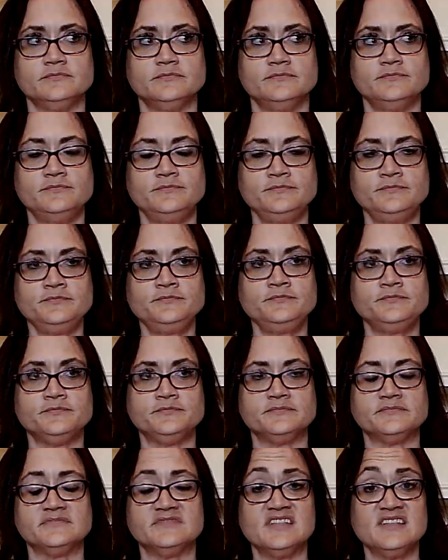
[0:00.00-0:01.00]

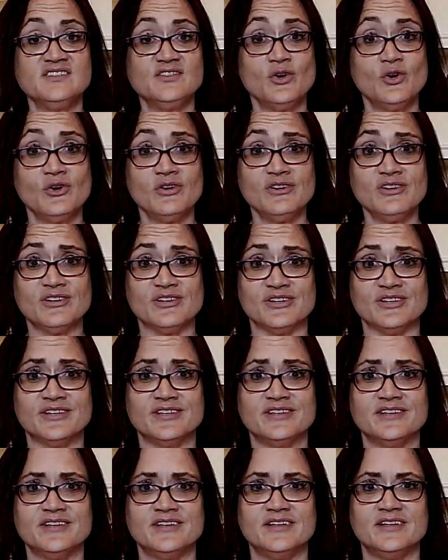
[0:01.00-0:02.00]
it's hard.
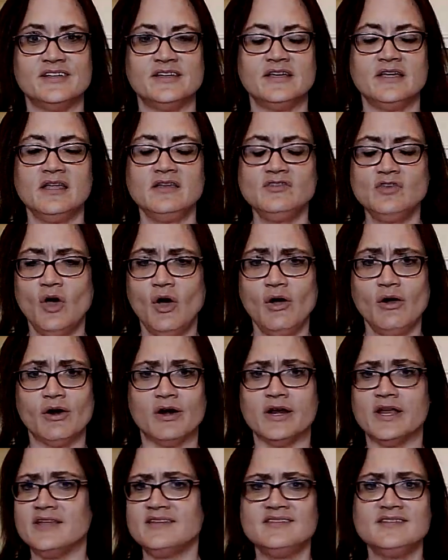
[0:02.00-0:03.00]
It's
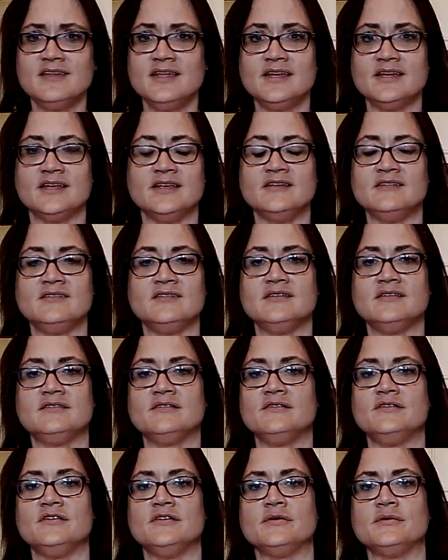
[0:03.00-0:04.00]
hard. It's not easy
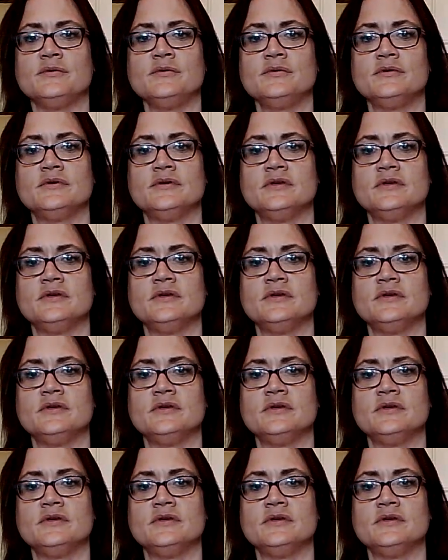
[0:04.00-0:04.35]
to do.